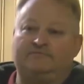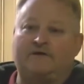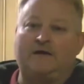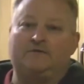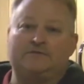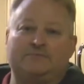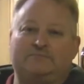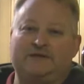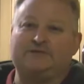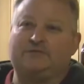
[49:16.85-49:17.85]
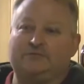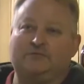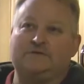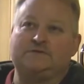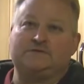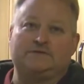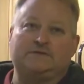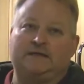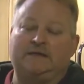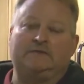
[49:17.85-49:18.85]
follow some basic rules,
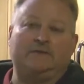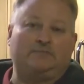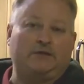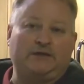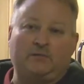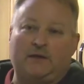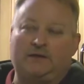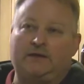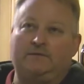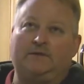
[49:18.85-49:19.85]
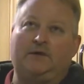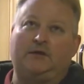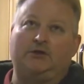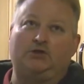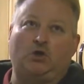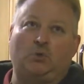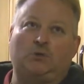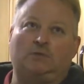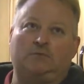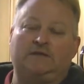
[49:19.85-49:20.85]
just get plenty of water down there and
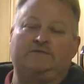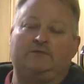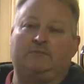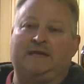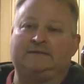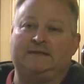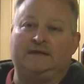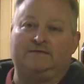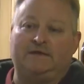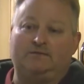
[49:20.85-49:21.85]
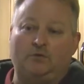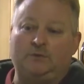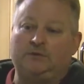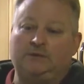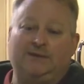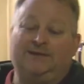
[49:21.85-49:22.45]
don't leave your black tank valve open.